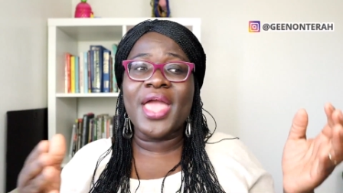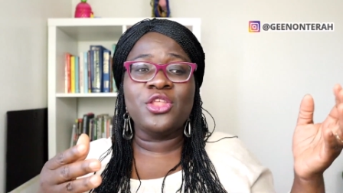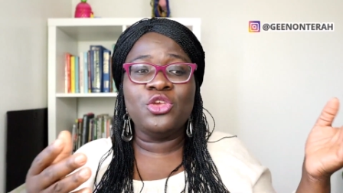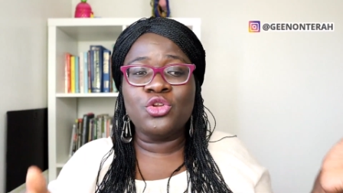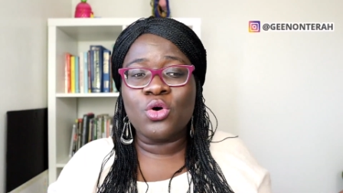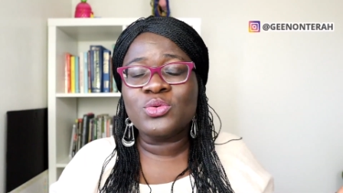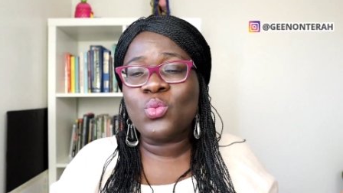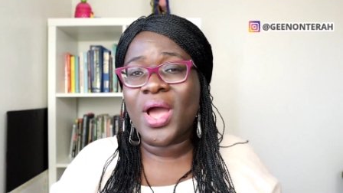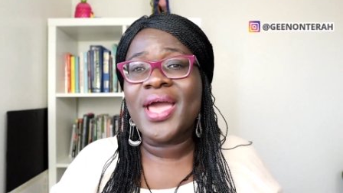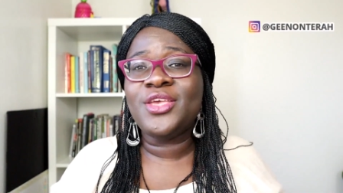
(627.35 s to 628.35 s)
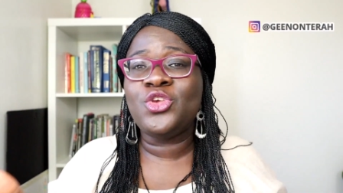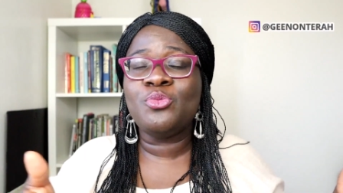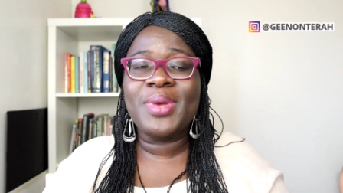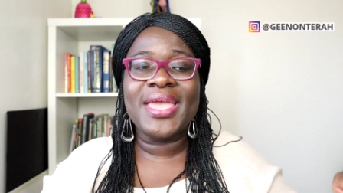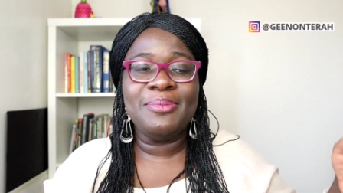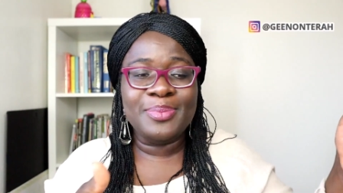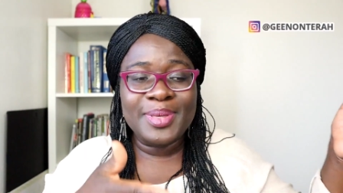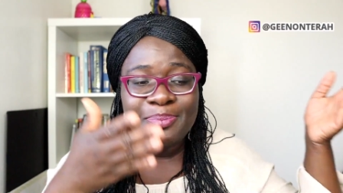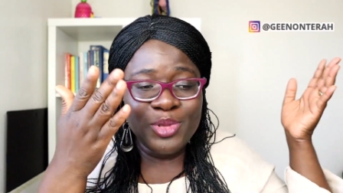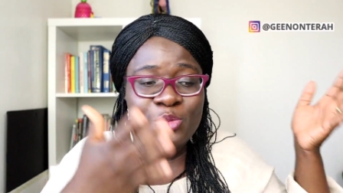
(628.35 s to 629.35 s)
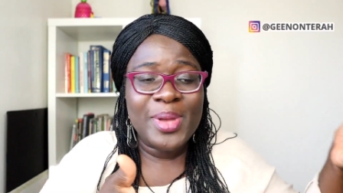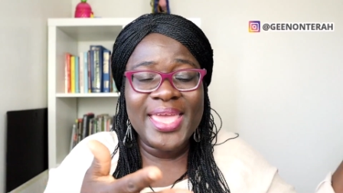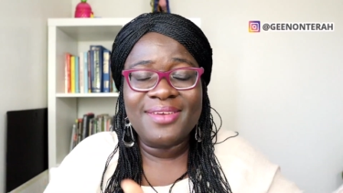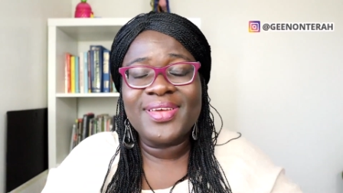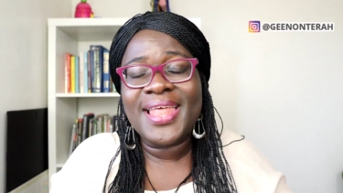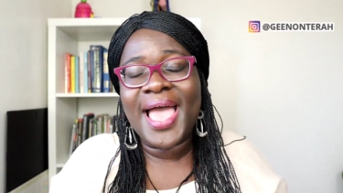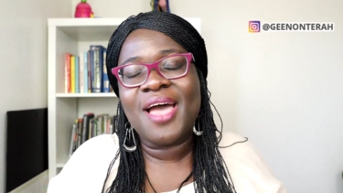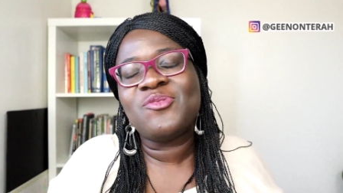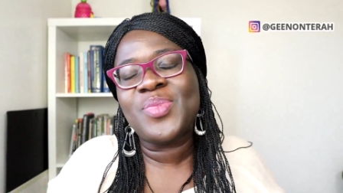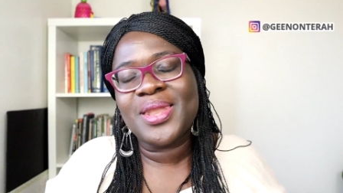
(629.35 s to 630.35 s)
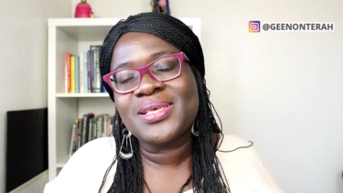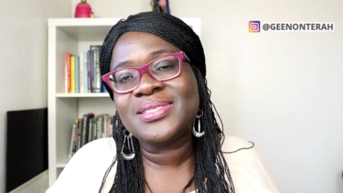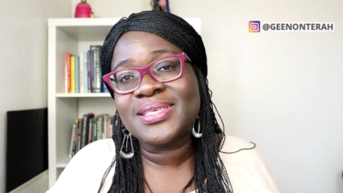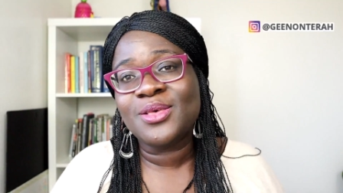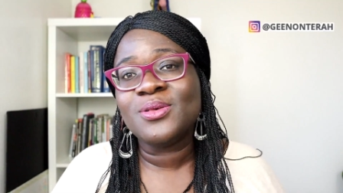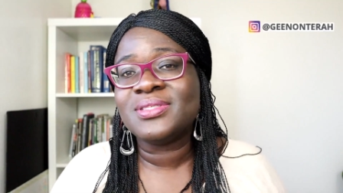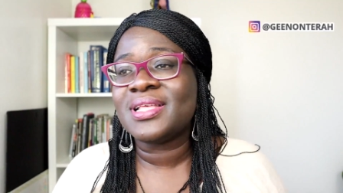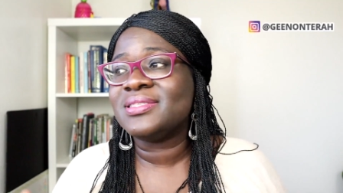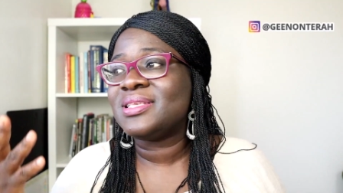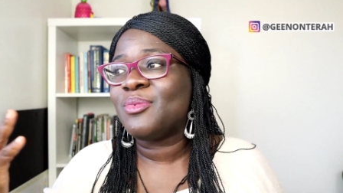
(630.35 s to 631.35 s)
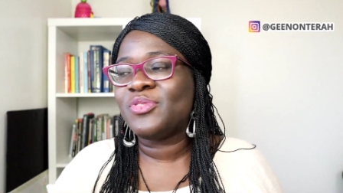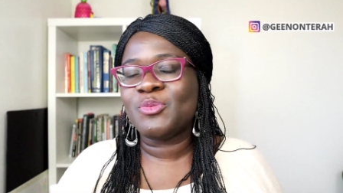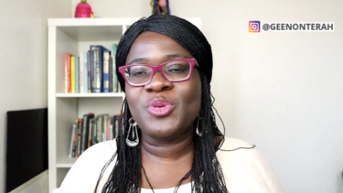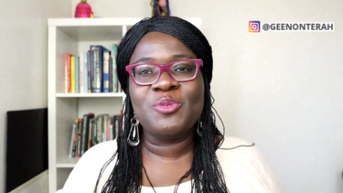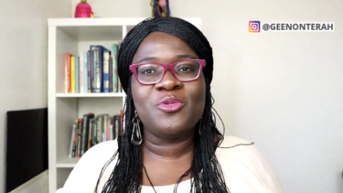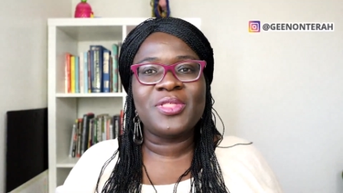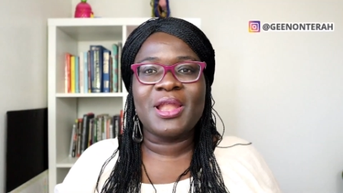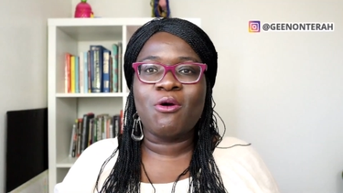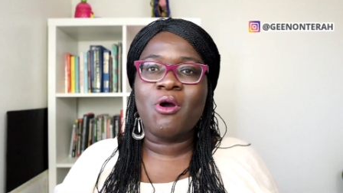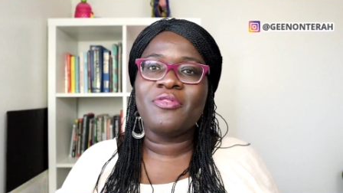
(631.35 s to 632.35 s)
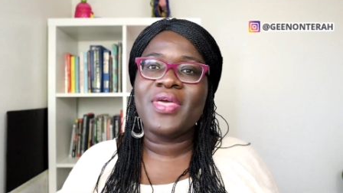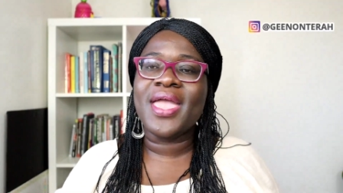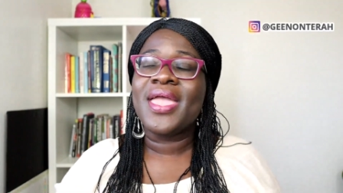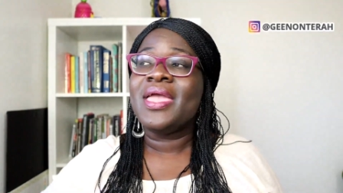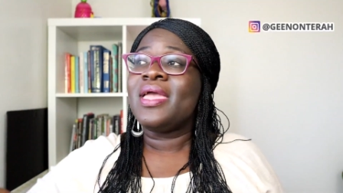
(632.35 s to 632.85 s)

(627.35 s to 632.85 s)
And you know what? You may, you may even have better skills than some of the people that are on there,